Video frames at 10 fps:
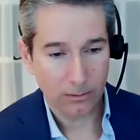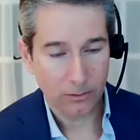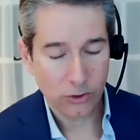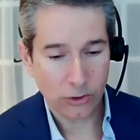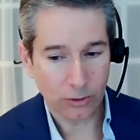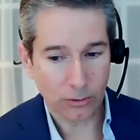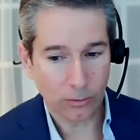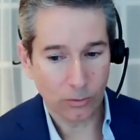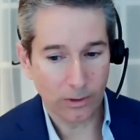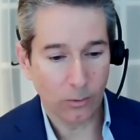
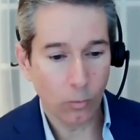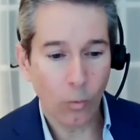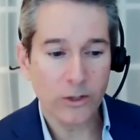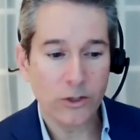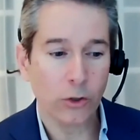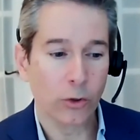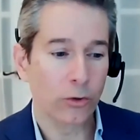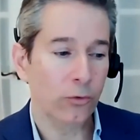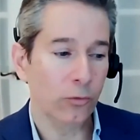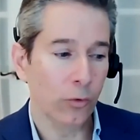So once
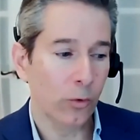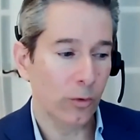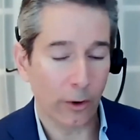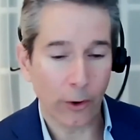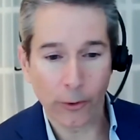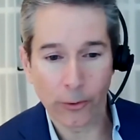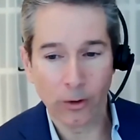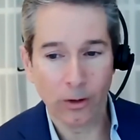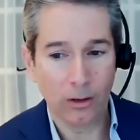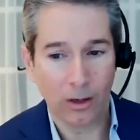you're through the
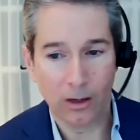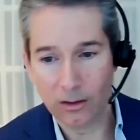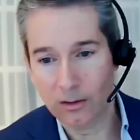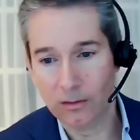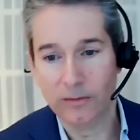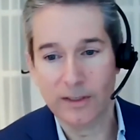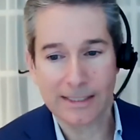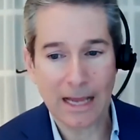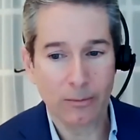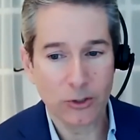hurdle of
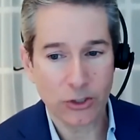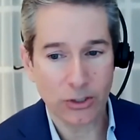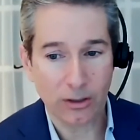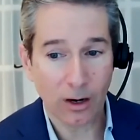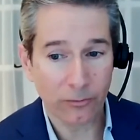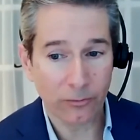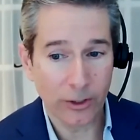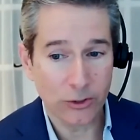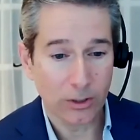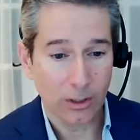establishing
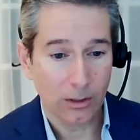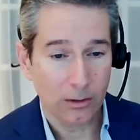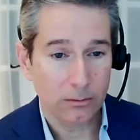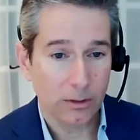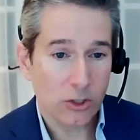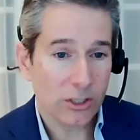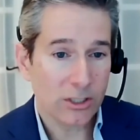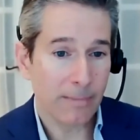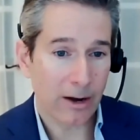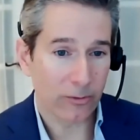coverage, it's just a
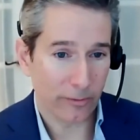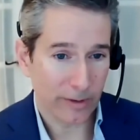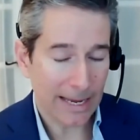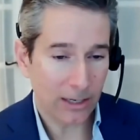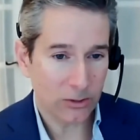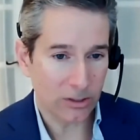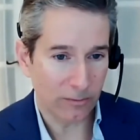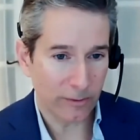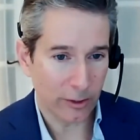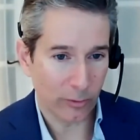matter of accounting,
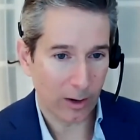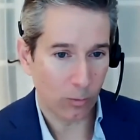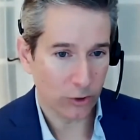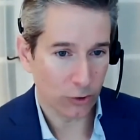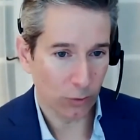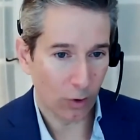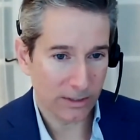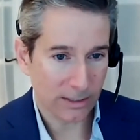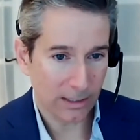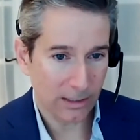figuring out what your
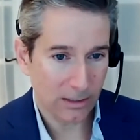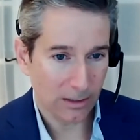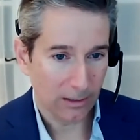loss is.